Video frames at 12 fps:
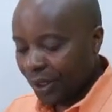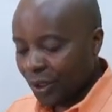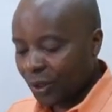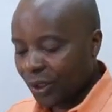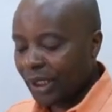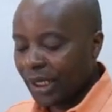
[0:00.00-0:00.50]

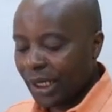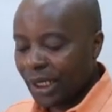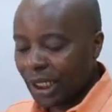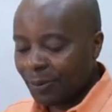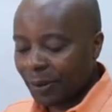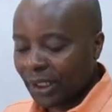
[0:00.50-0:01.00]
So then in
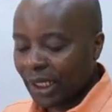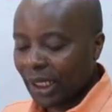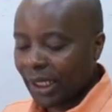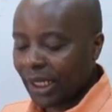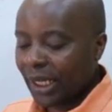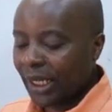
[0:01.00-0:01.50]
this
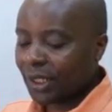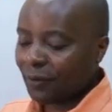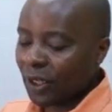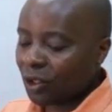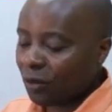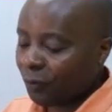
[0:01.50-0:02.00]
particular case,
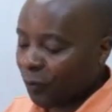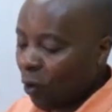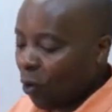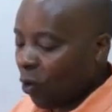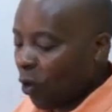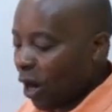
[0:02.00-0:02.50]
first of
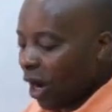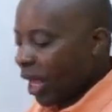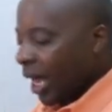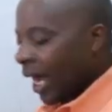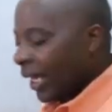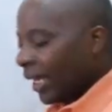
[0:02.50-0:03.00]
all,
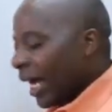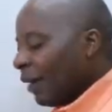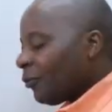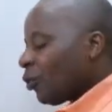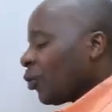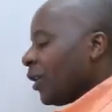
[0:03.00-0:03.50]
I'll
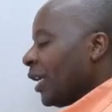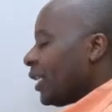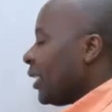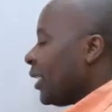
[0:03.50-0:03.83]
have to get